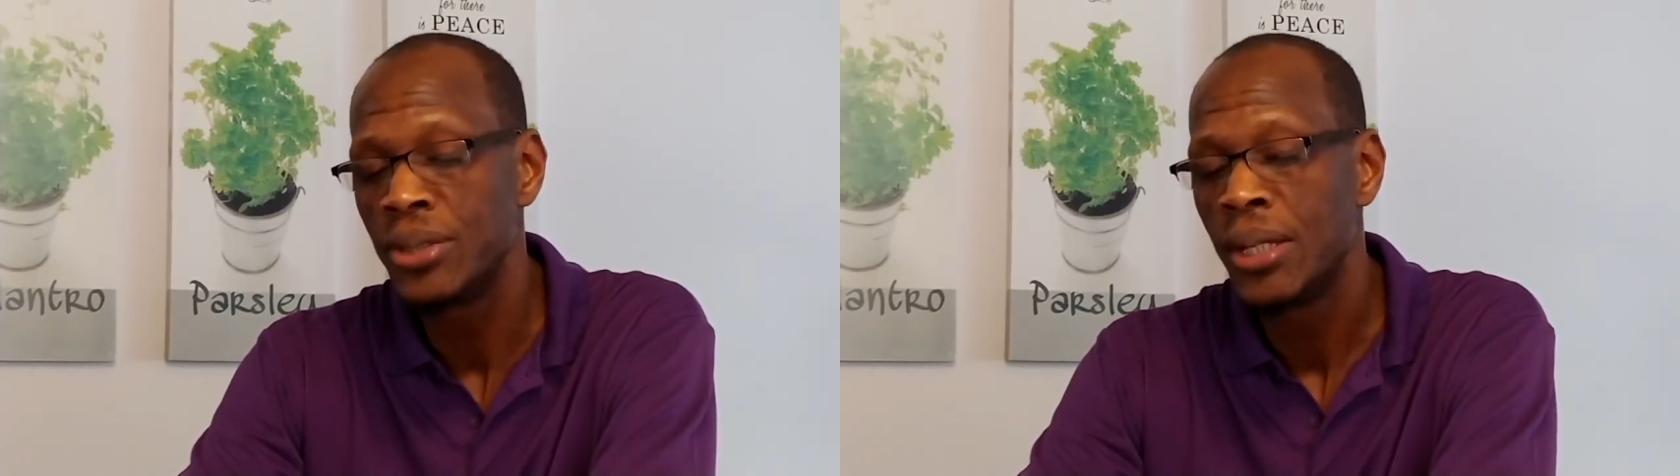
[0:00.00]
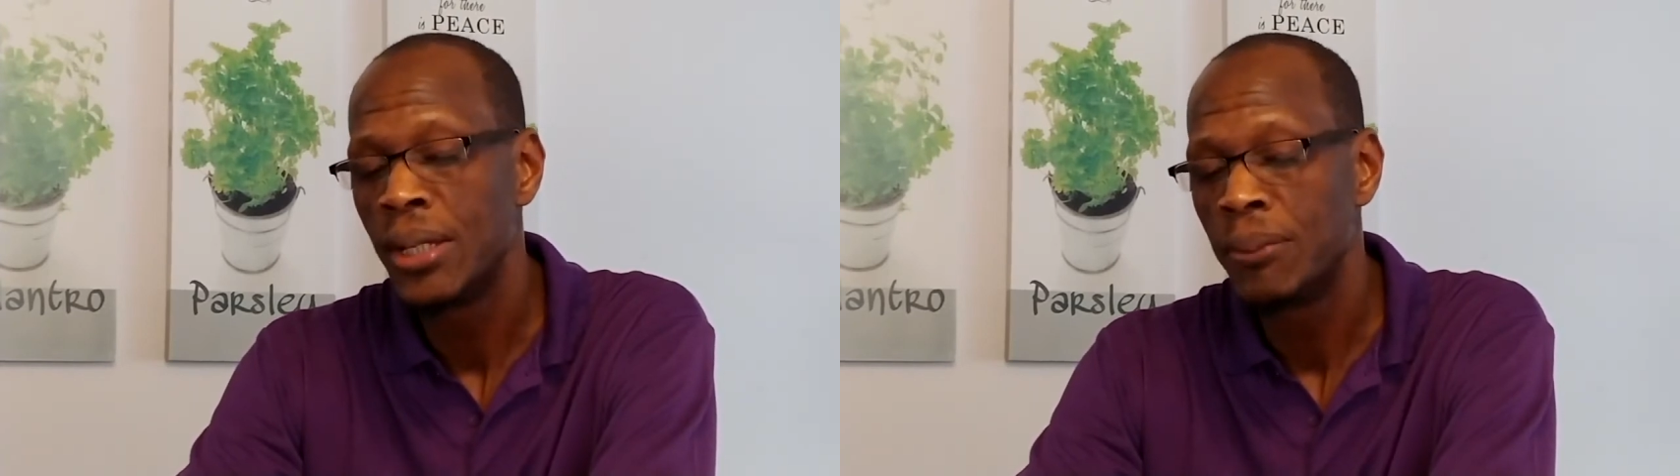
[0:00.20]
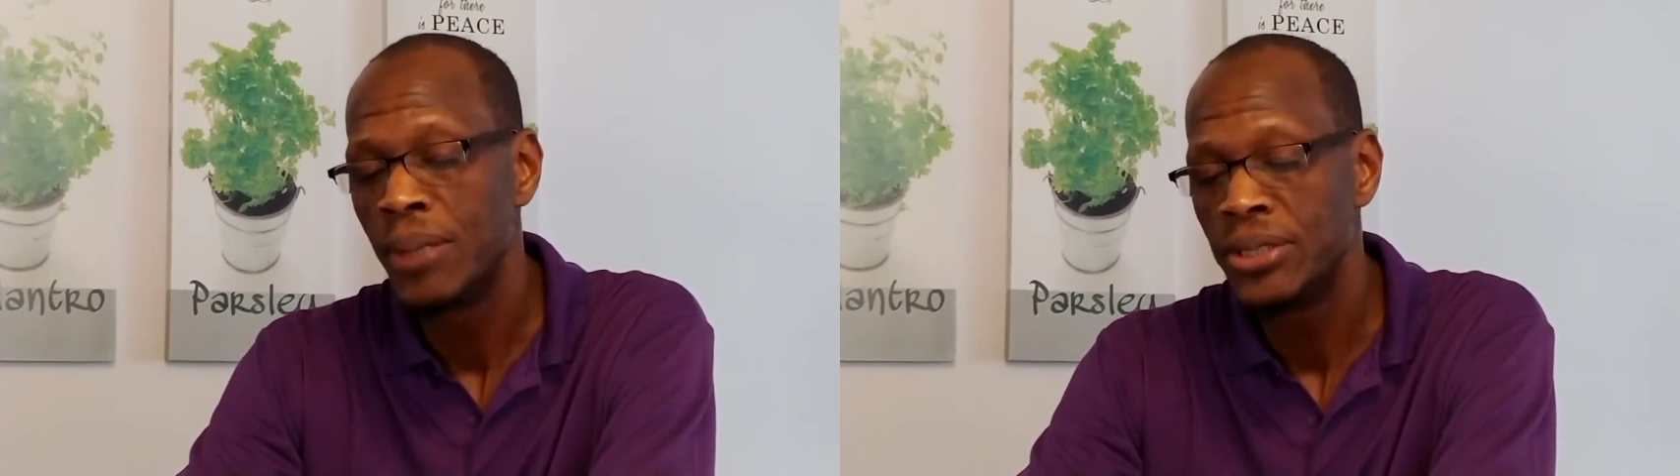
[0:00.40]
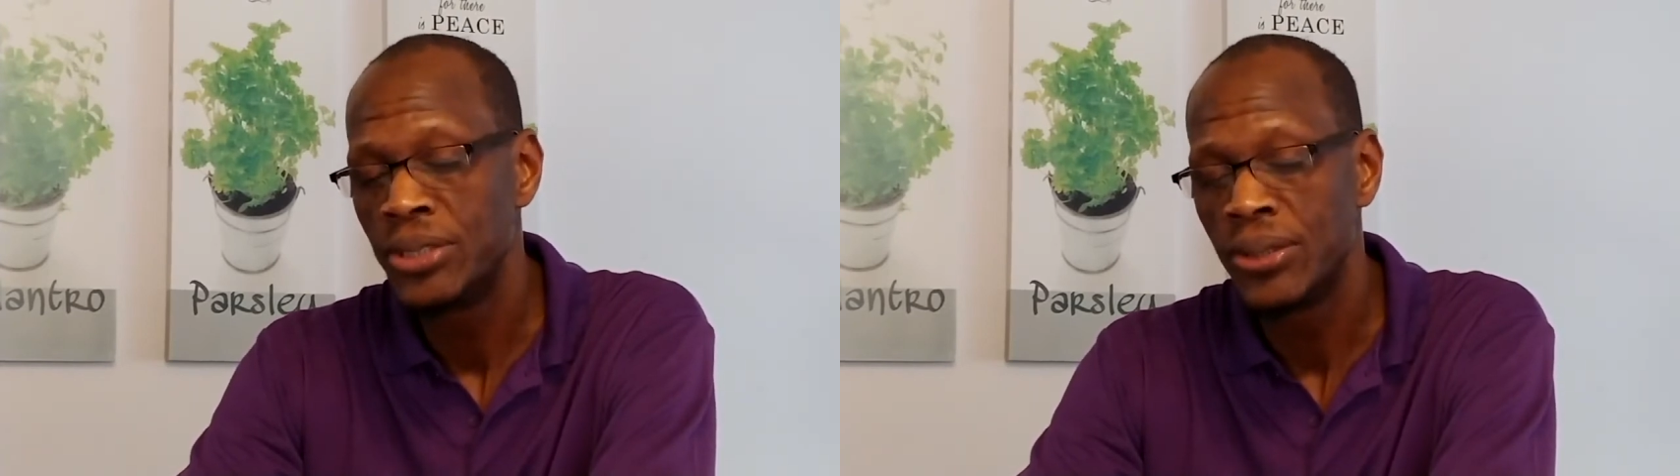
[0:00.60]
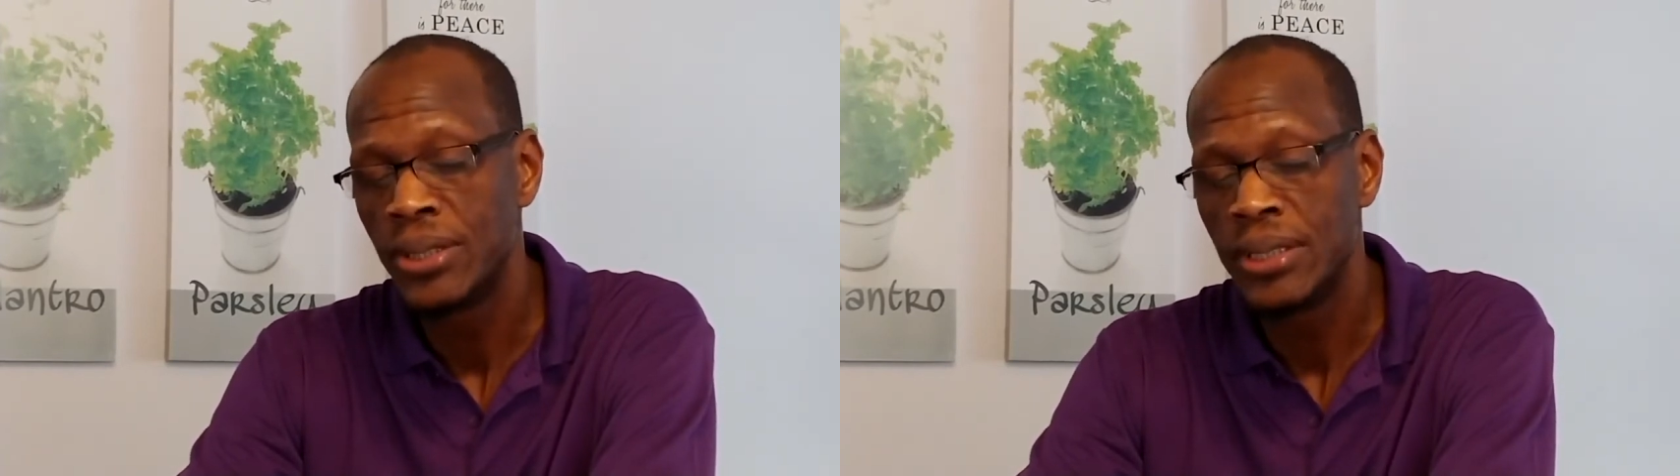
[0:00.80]
by
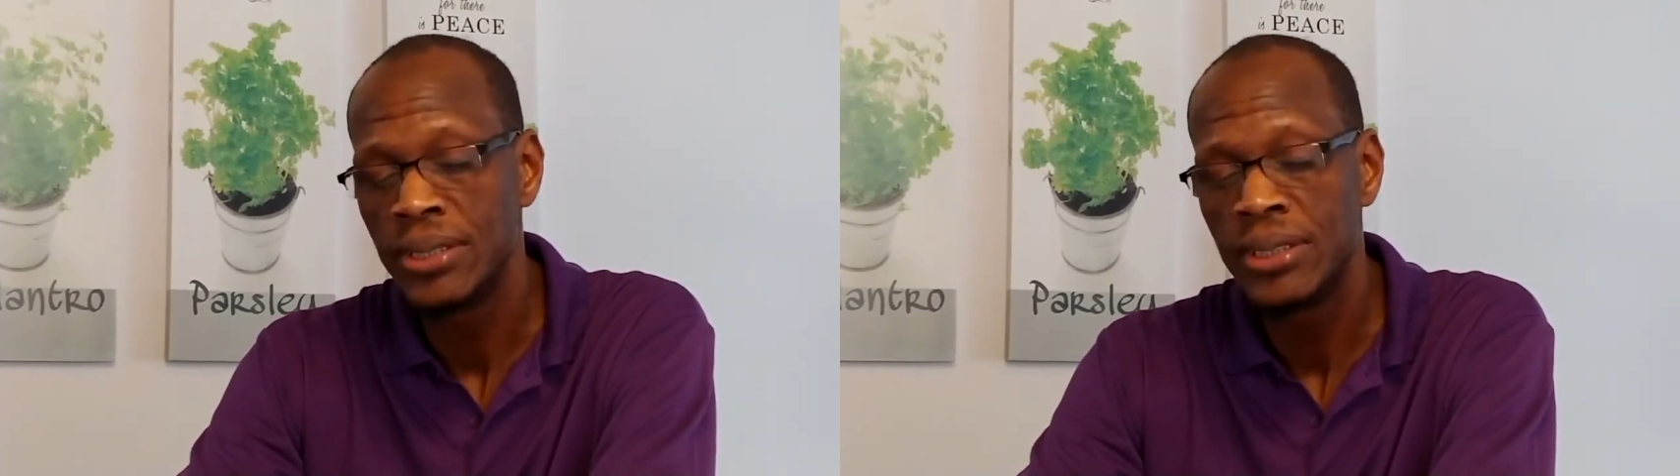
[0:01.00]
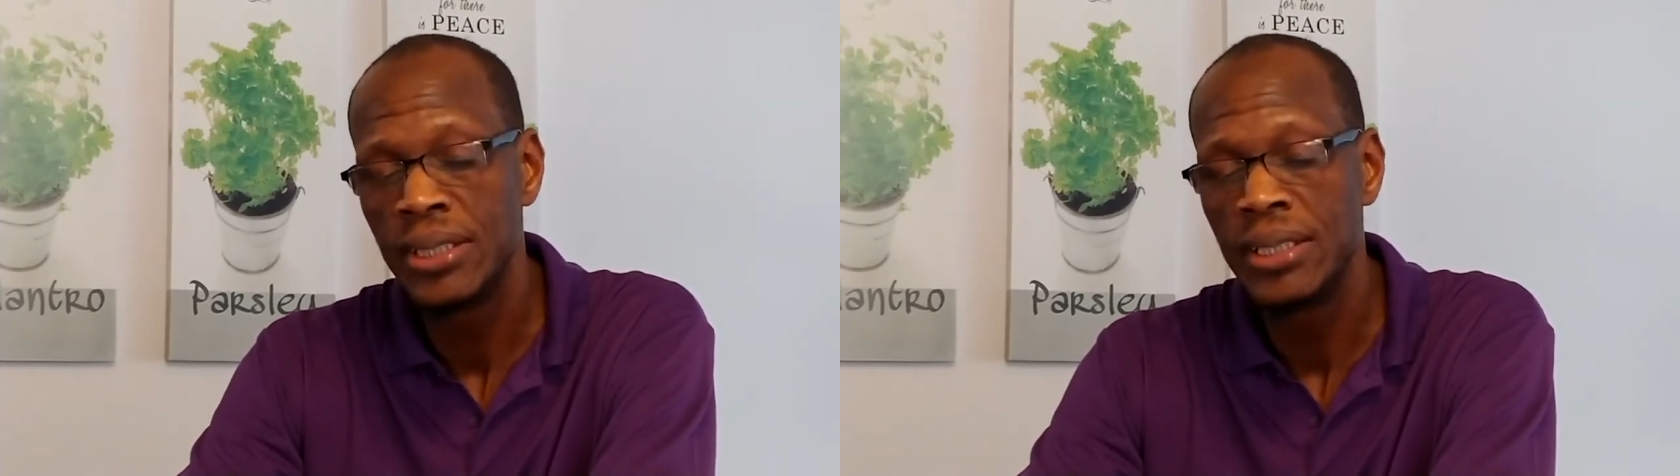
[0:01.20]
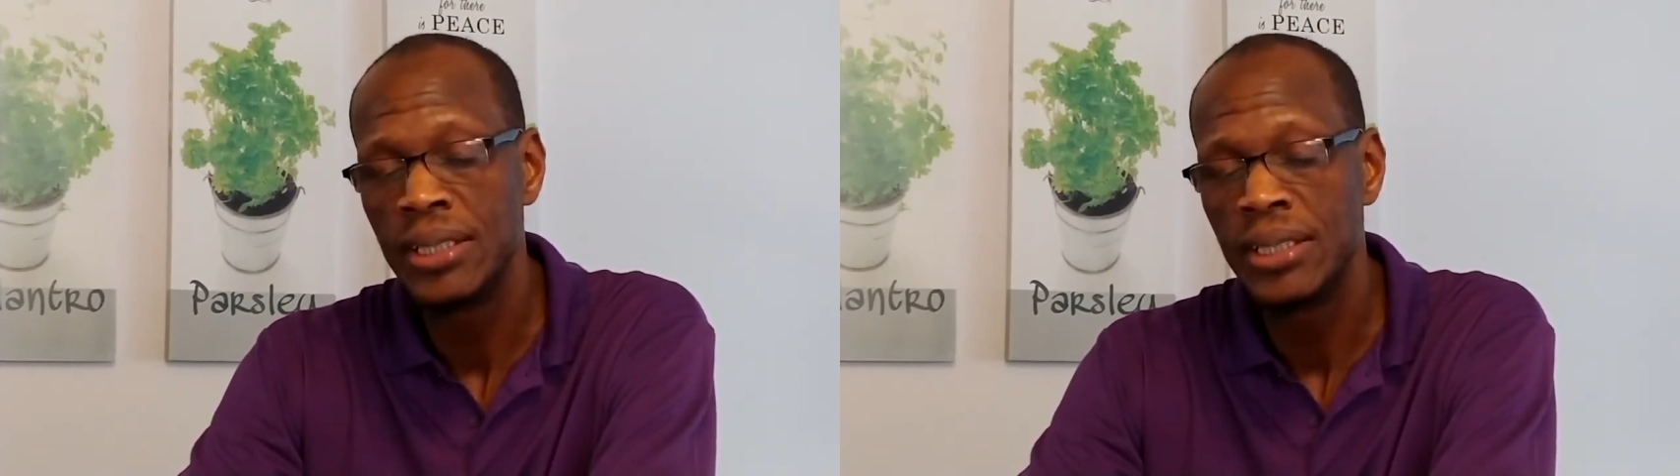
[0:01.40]
journalist T.D.